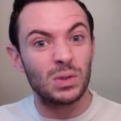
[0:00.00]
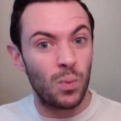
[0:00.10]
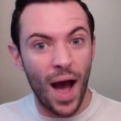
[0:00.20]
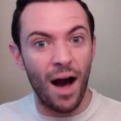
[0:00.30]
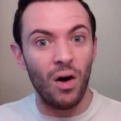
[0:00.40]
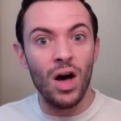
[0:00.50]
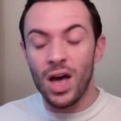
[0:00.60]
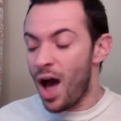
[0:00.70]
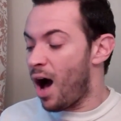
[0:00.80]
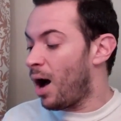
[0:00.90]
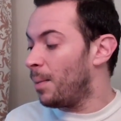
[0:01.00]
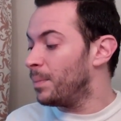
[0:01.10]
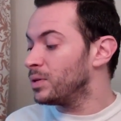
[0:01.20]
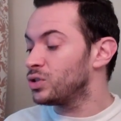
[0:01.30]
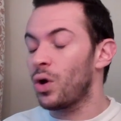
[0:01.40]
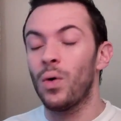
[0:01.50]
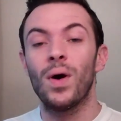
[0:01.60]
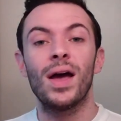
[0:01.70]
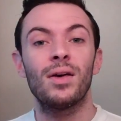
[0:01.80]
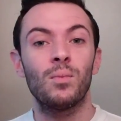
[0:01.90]
as well.
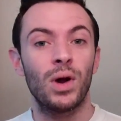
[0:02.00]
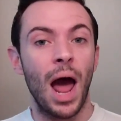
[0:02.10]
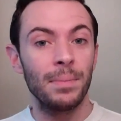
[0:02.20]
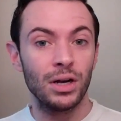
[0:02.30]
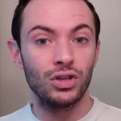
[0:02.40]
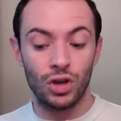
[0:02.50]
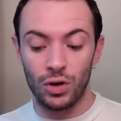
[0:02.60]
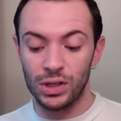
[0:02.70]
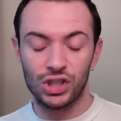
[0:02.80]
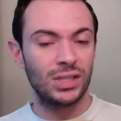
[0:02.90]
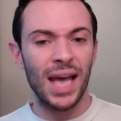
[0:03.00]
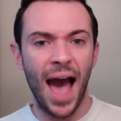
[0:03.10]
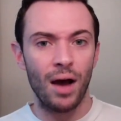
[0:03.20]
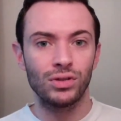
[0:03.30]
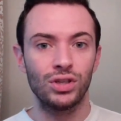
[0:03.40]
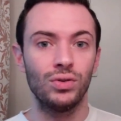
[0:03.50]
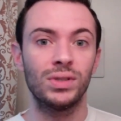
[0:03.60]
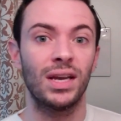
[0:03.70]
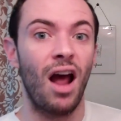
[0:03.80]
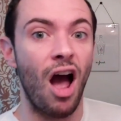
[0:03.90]
So what I'm going to show you is just how to
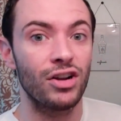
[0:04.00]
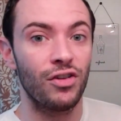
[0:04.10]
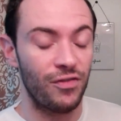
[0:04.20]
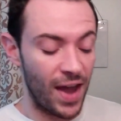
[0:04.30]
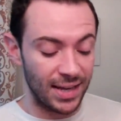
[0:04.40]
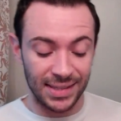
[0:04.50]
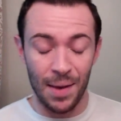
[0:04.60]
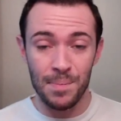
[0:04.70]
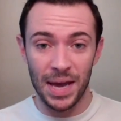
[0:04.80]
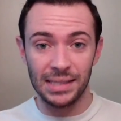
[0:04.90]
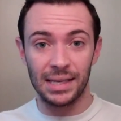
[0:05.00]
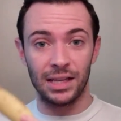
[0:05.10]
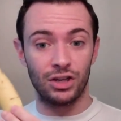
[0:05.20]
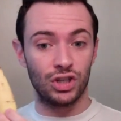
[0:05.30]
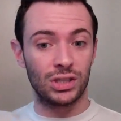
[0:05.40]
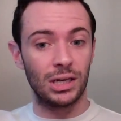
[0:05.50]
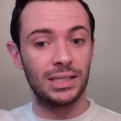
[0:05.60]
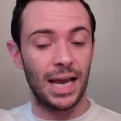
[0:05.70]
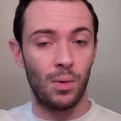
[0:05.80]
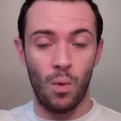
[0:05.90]
use it on your face. And basically you're just
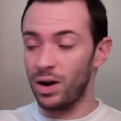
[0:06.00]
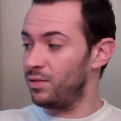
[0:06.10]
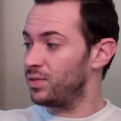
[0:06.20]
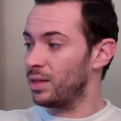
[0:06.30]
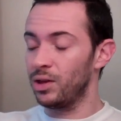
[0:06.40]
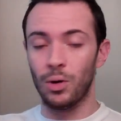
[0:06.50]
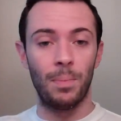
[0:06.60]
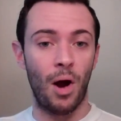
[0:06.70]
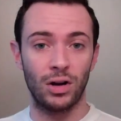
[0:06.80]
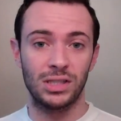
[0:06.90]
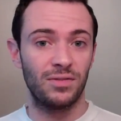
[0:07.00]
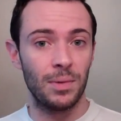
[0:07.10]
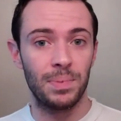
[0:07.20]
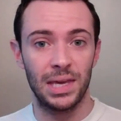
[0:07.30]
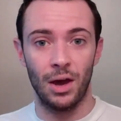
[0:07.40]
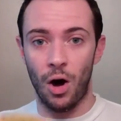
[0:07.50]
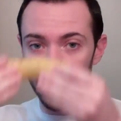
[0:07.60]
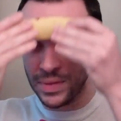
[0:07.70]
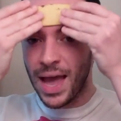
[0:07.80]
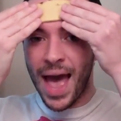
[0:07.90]
going to take one of the little parts of the
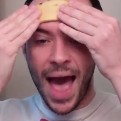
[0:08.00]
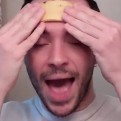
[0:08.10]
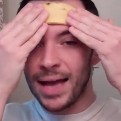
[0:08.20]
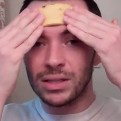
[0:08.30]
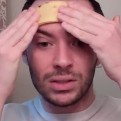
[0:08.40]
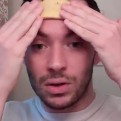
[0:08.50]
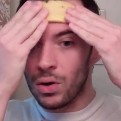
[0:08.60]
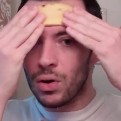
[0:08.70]
peel and